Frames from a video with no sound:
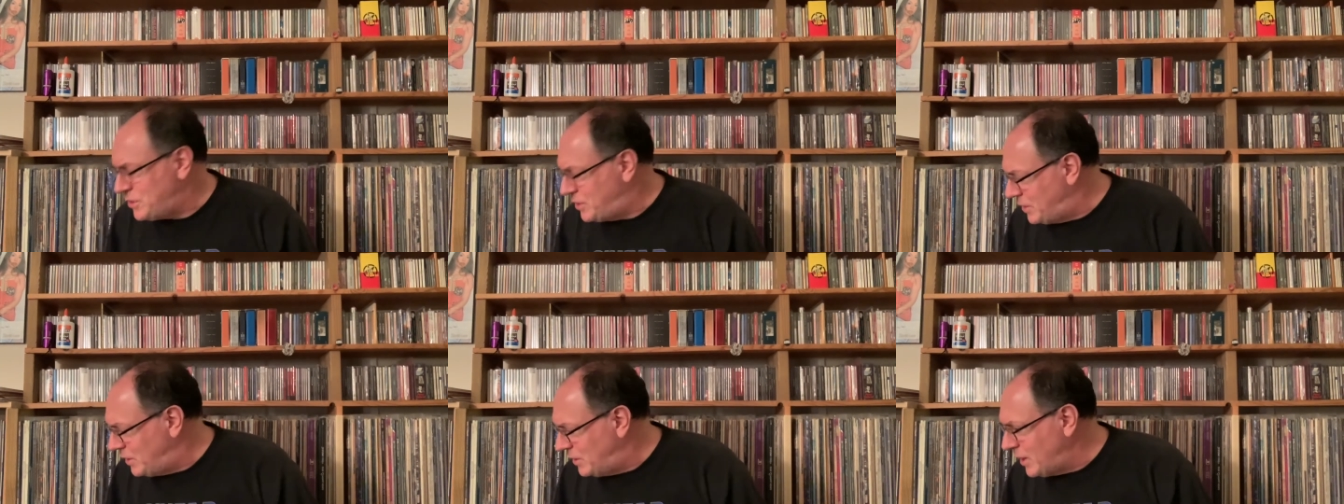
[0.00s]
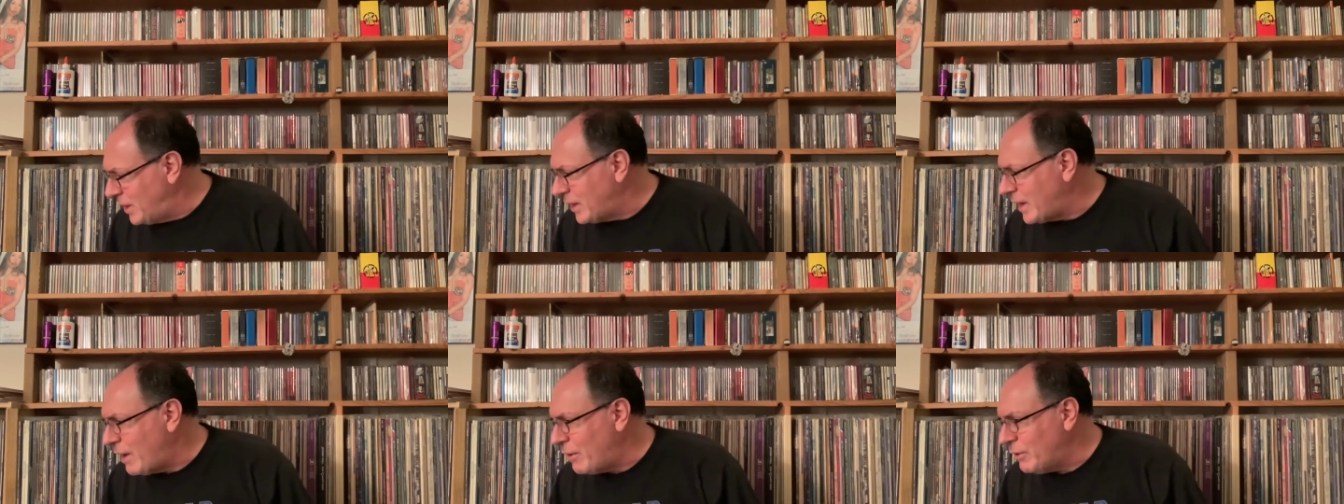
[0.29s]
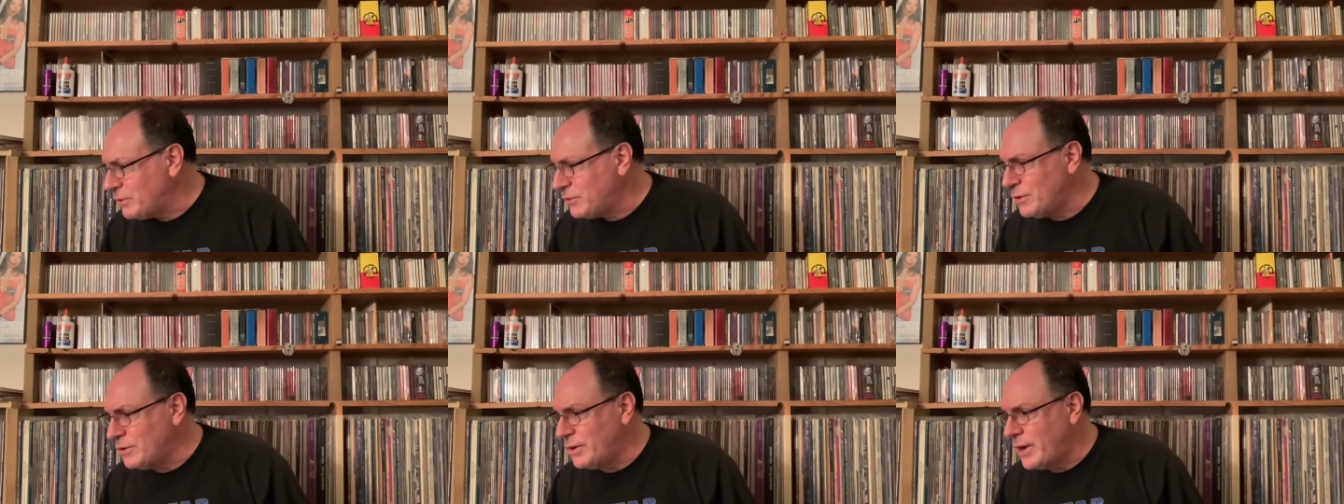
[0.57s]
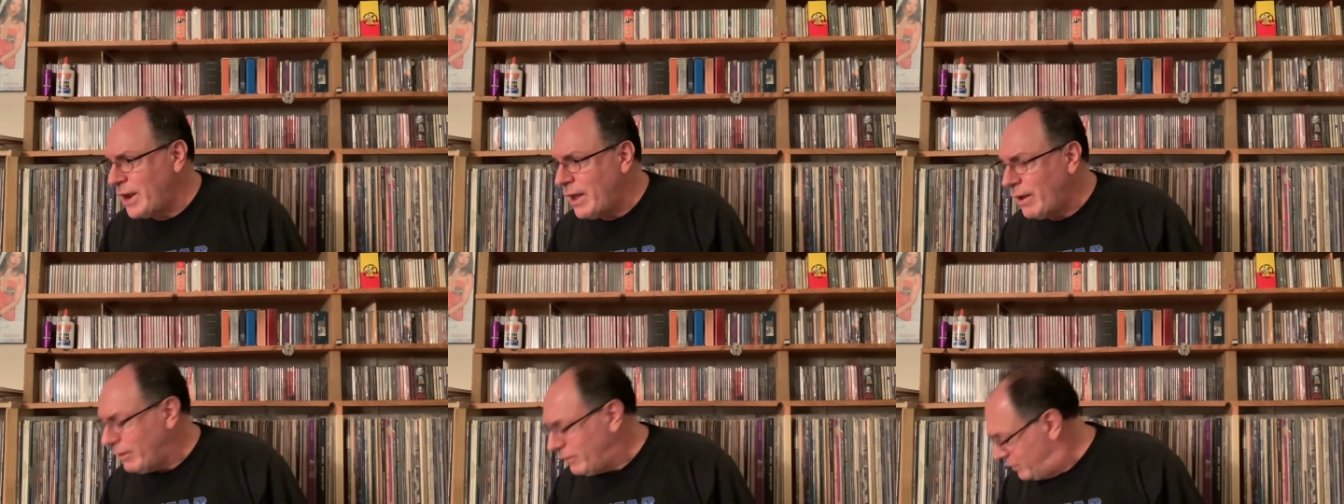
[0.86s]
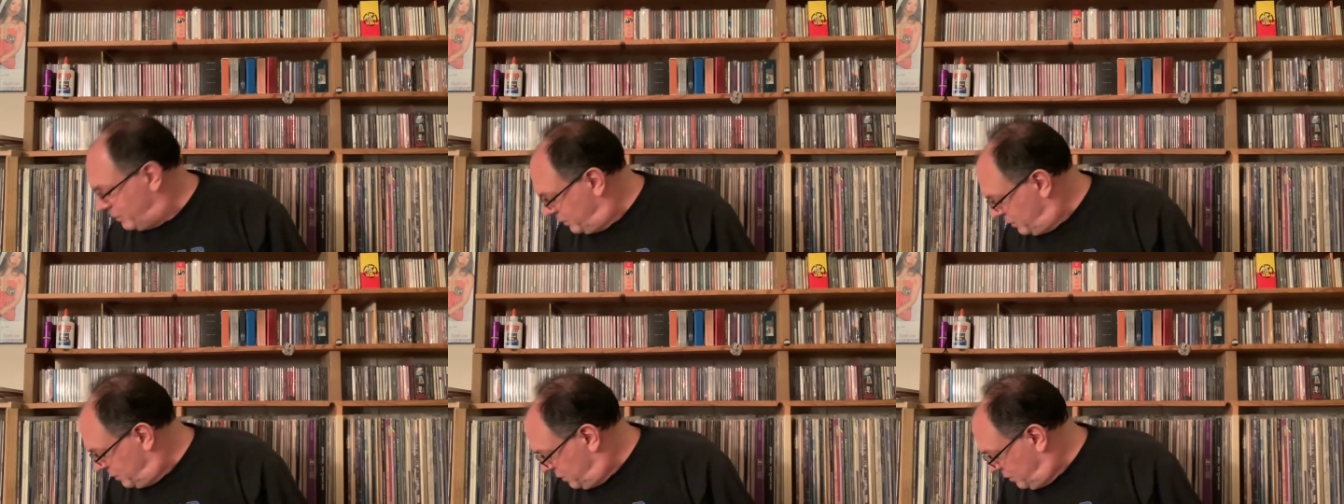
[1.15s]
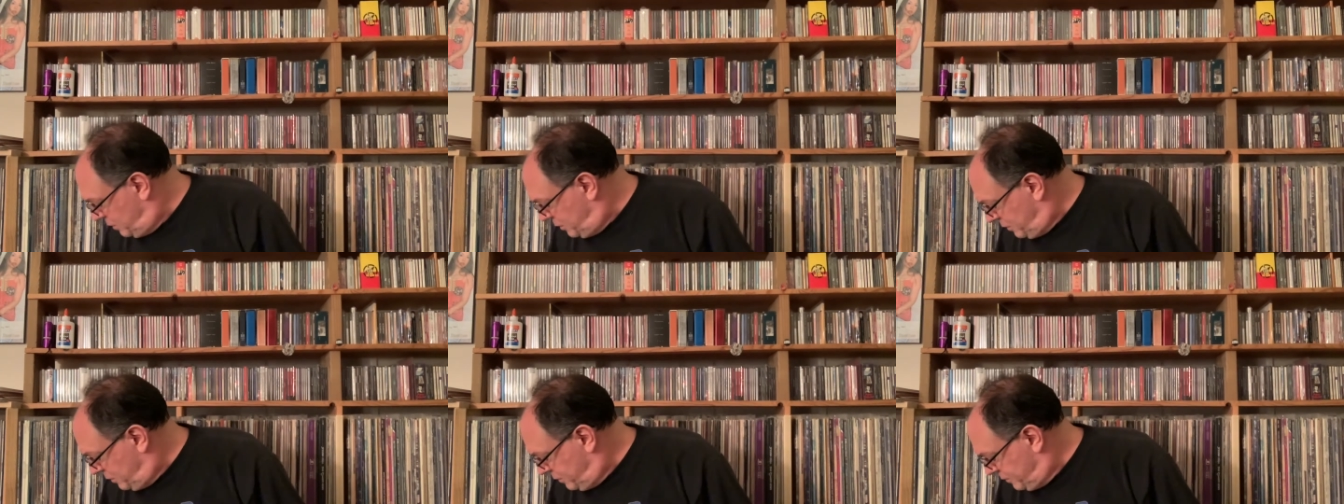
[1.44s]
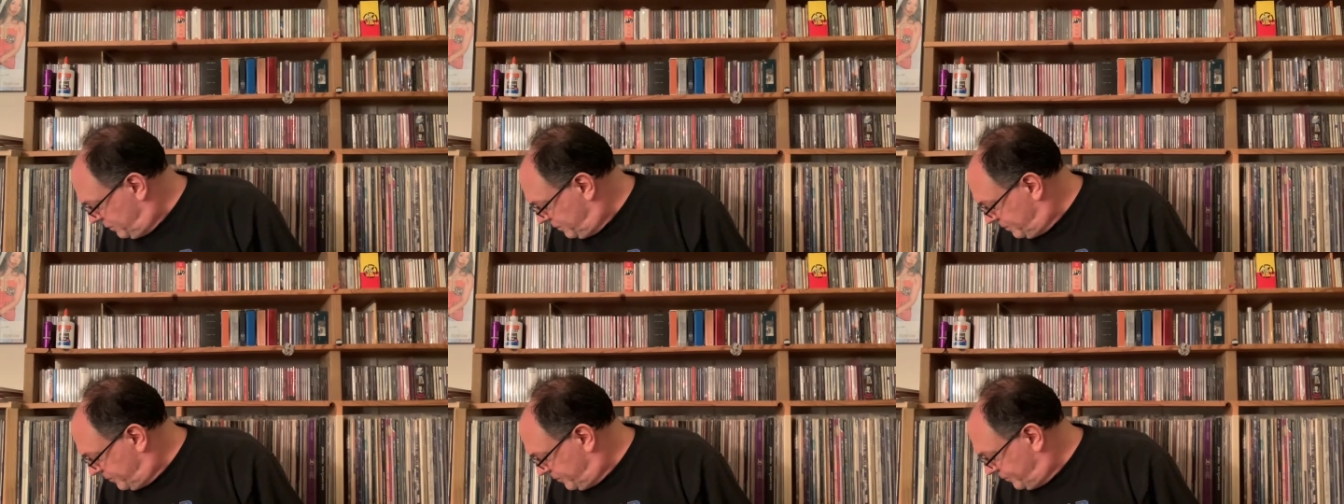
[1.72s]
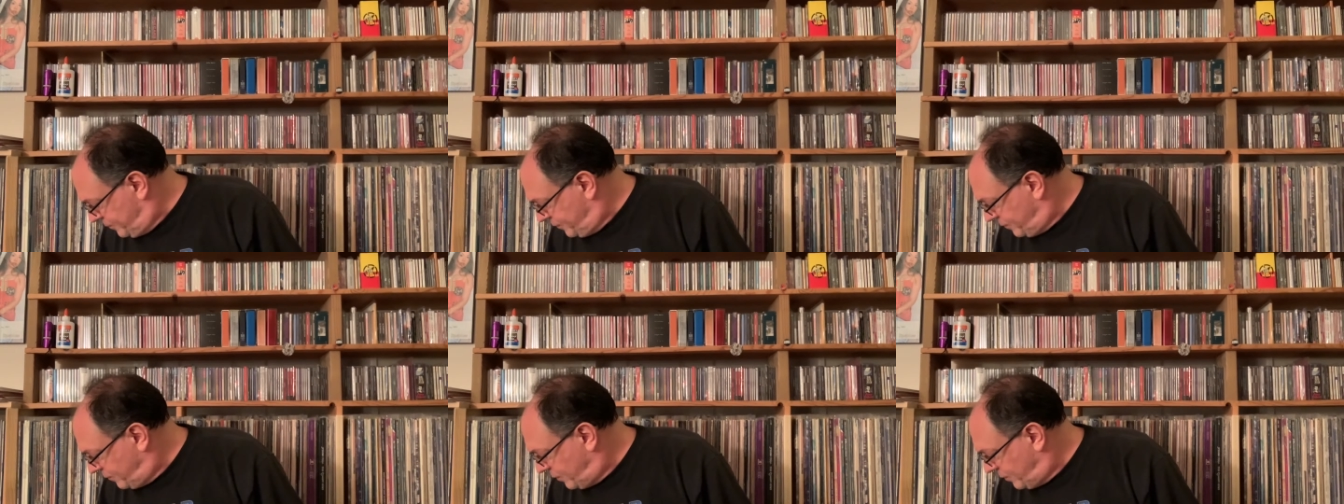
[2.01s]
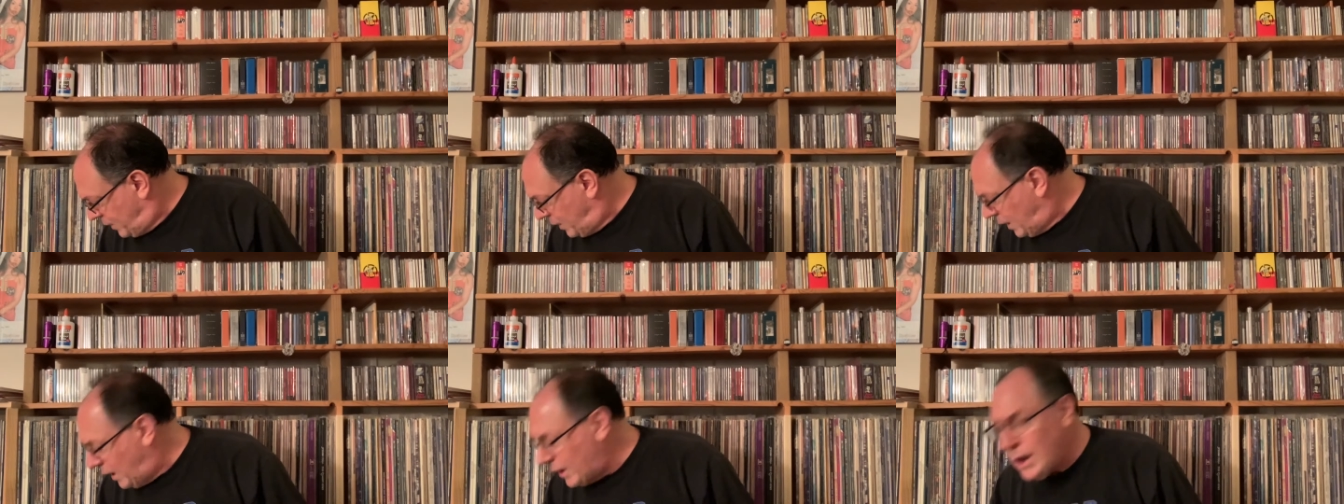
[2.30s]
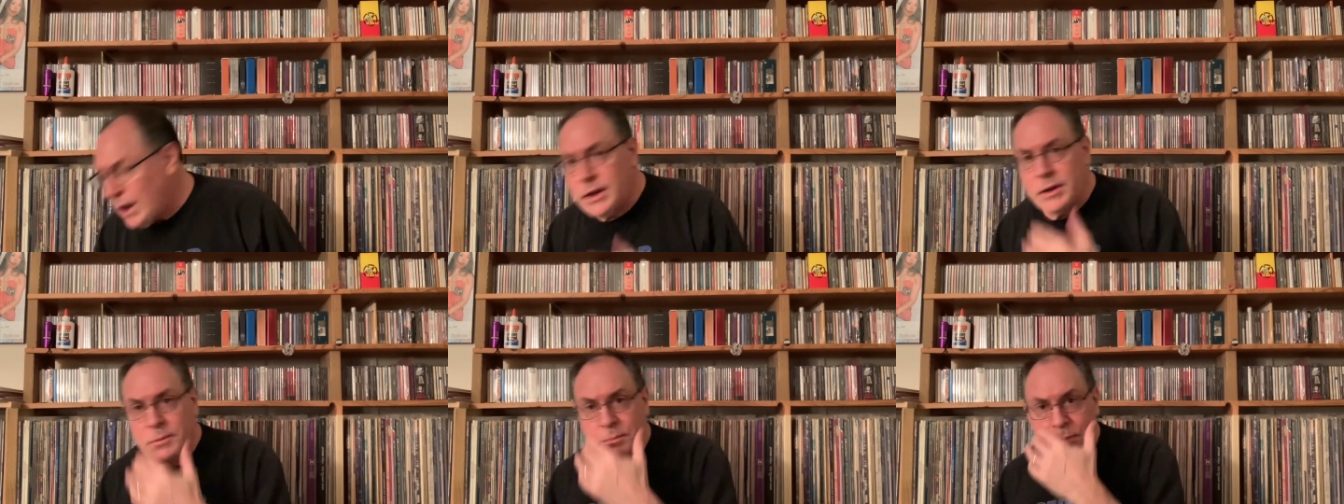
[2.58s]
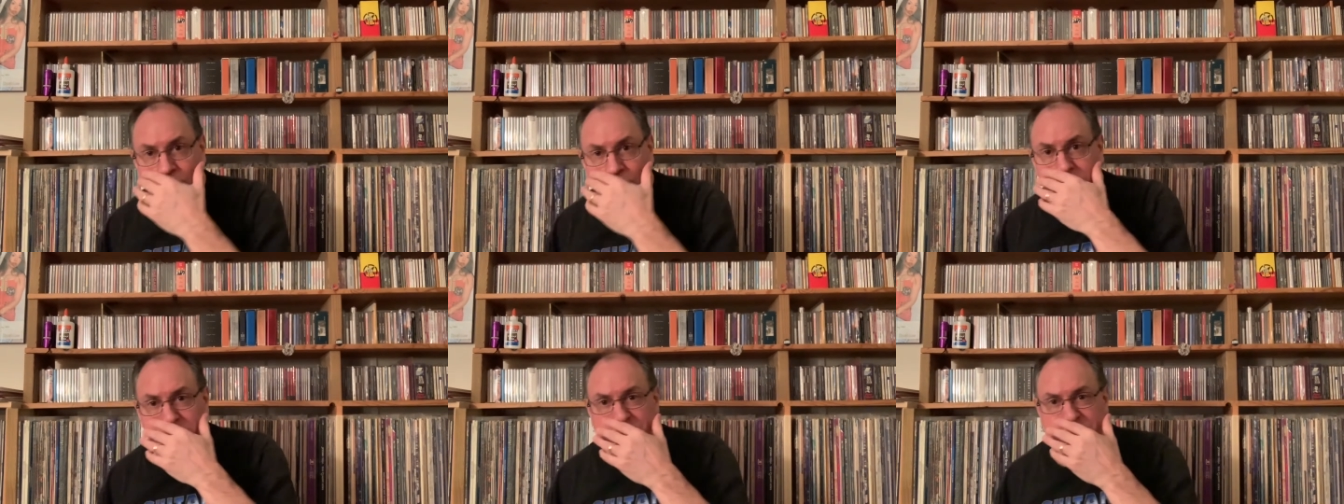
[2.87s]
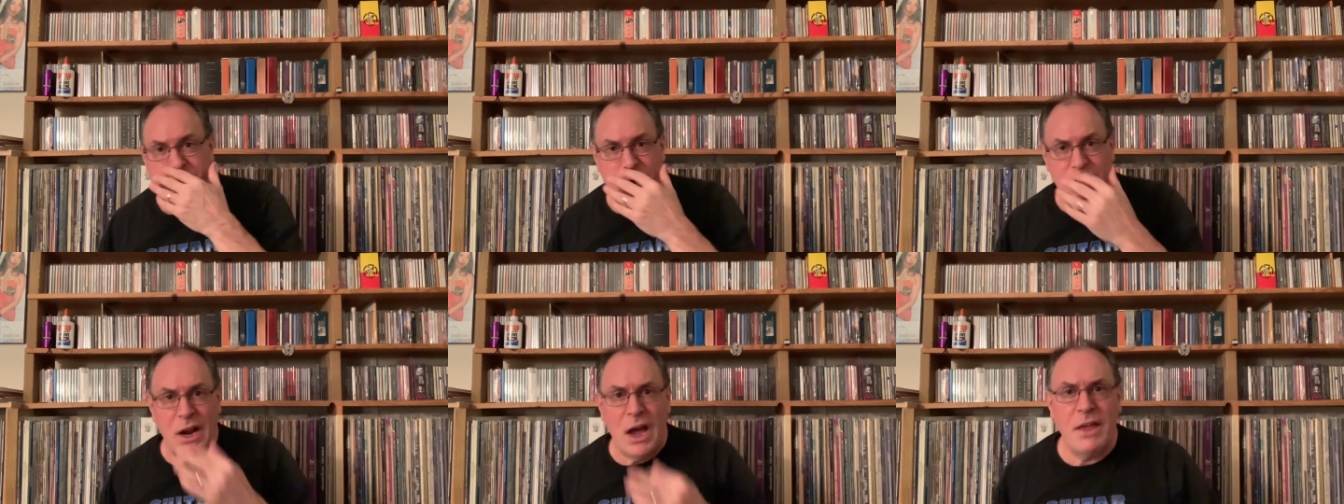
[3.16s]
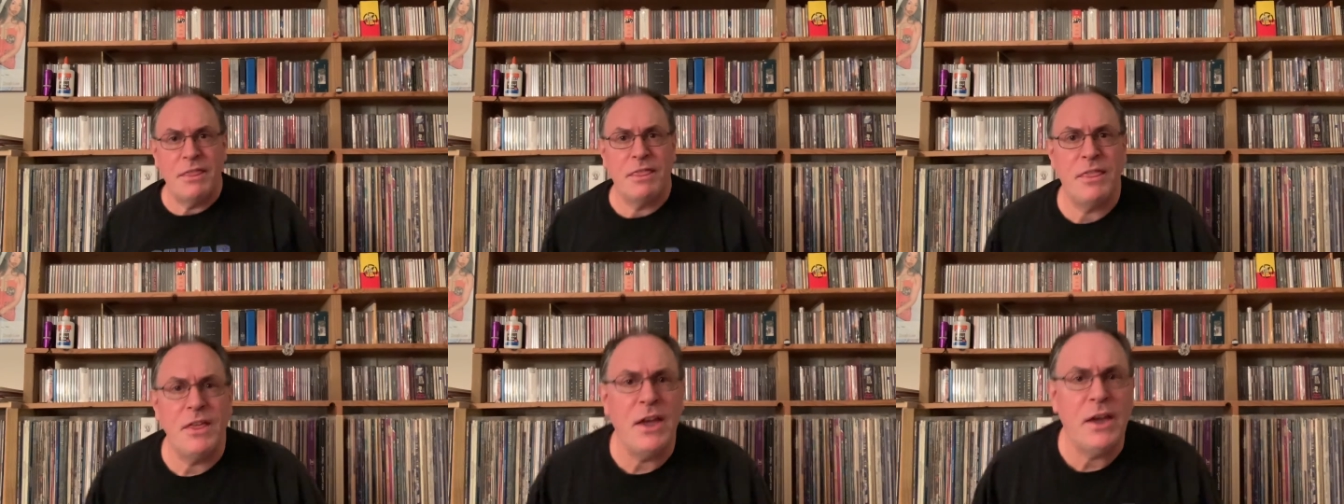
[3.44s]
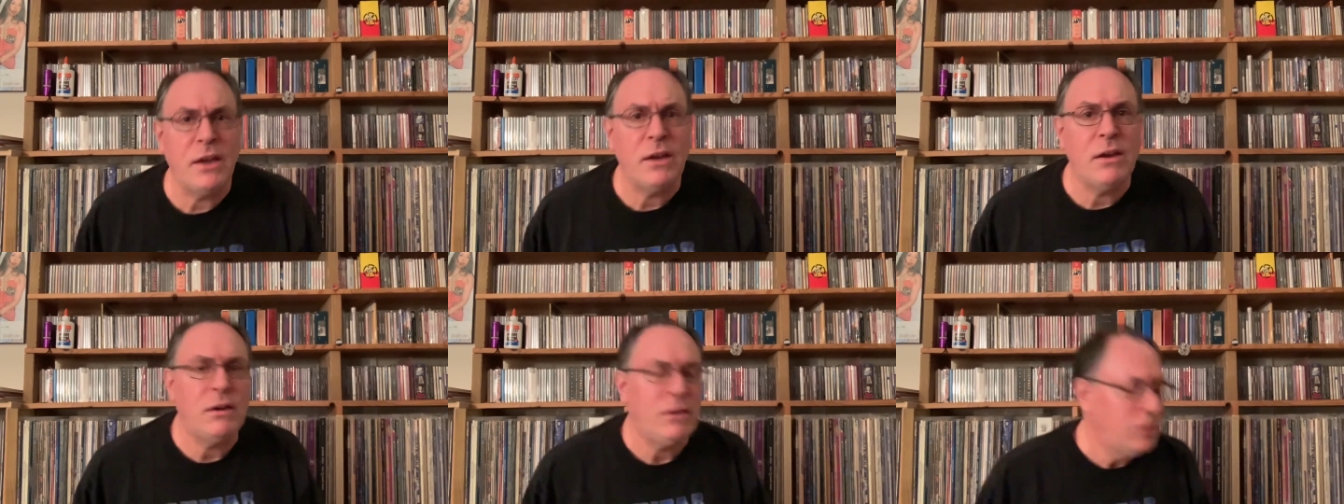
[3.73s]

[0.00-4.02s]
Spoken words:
didn't like how it turned out. And I didn't publish it, I think.